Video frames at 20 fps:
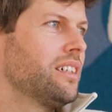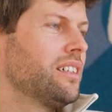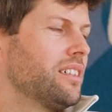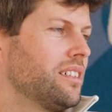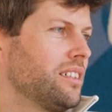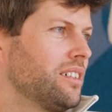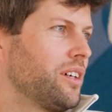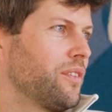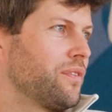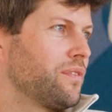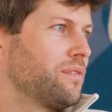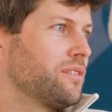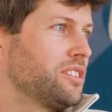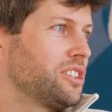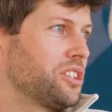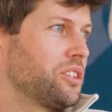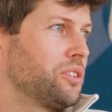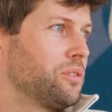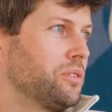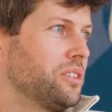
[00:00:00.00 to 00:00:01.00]
uh, have
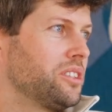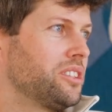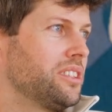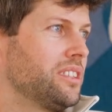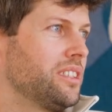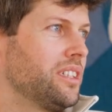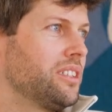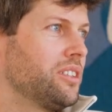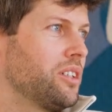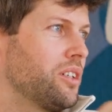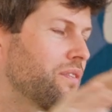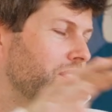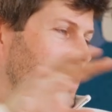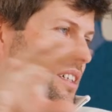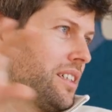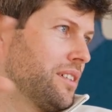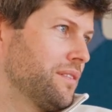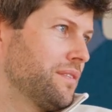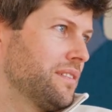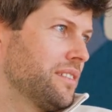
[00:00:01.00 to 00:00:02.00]
security, and you have, can
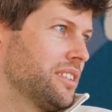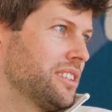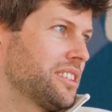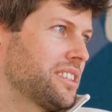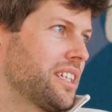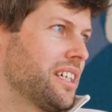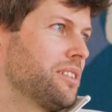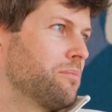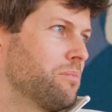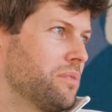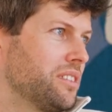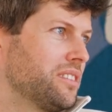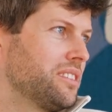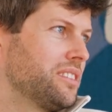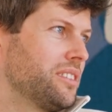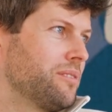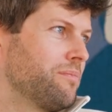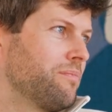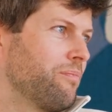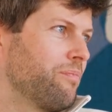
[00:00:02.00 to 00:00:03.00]
have
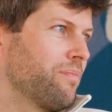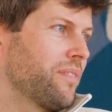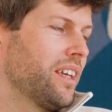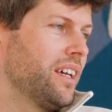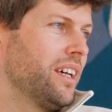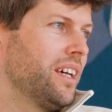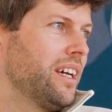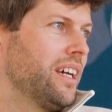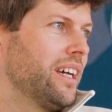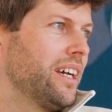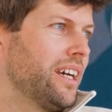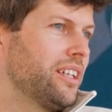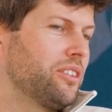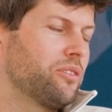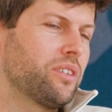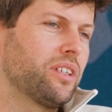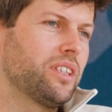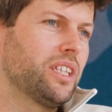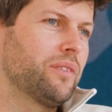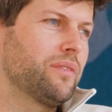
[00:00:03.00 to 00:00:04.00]
scalability. And you
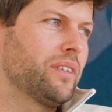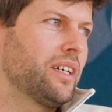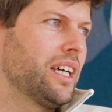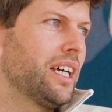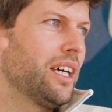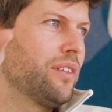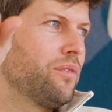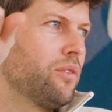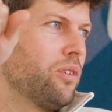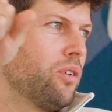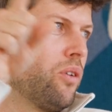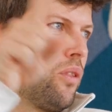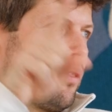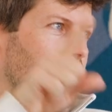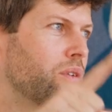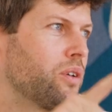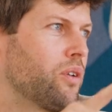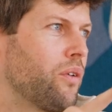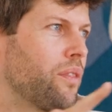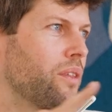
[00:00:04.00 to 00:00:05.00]
can never have all
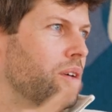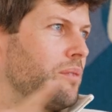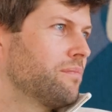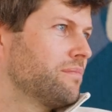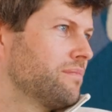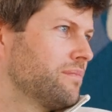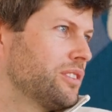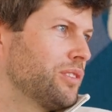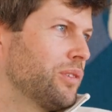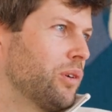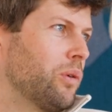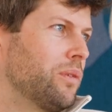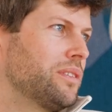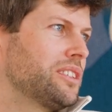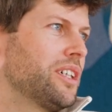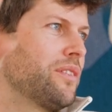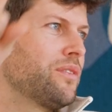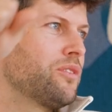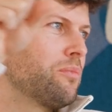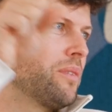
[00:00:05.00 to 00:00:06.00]
three of them. You always
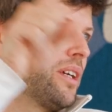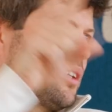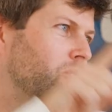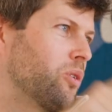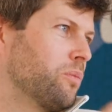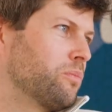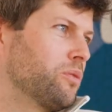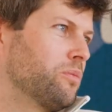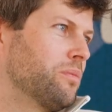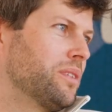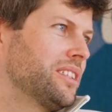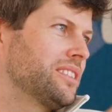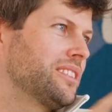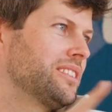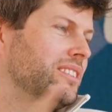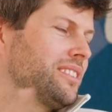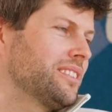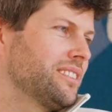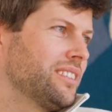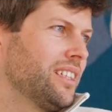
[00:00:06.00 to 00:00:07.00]
have to make
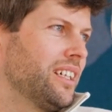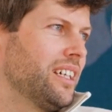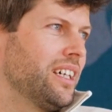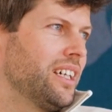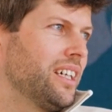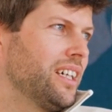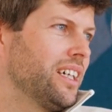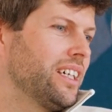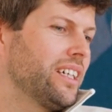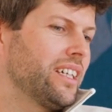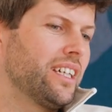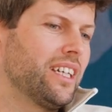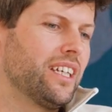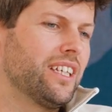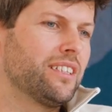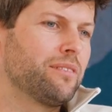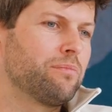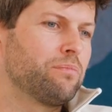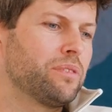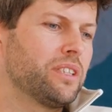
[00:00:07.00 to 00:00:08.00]
compromises.
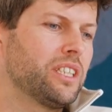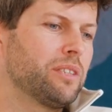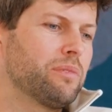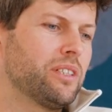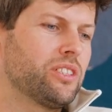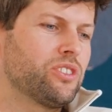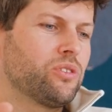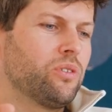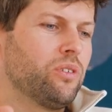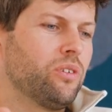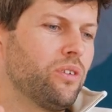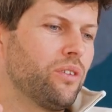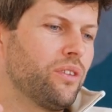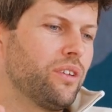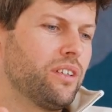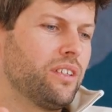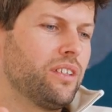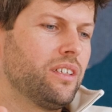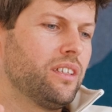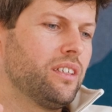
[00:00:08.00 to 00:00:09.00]
And pretty much all
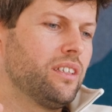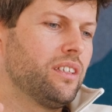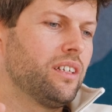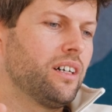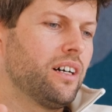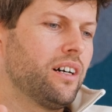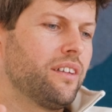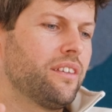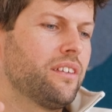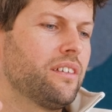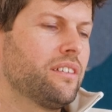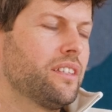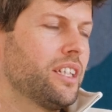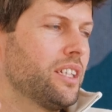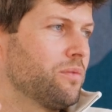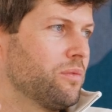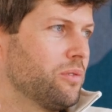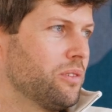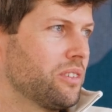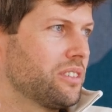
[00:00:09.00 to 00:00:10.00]
the other
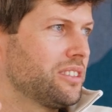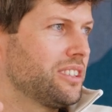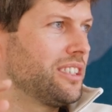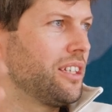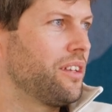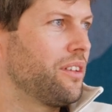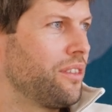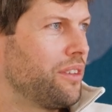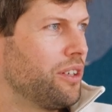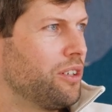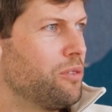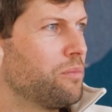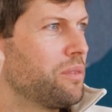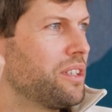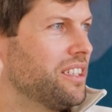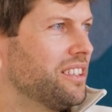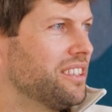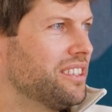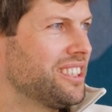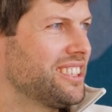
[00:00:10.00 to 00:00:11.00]
networks, the Ethereum
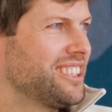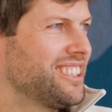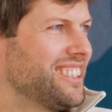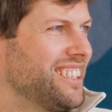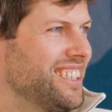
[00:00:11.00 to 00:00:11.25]
killers,